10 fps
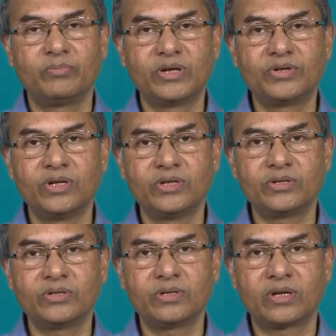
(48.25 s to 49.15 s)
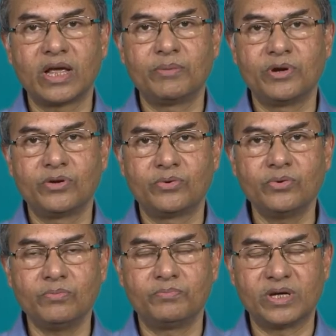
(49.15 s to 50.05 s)
machines came
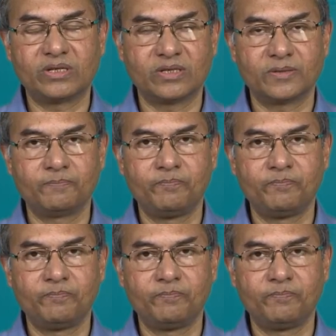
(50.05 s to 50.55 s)
into picture.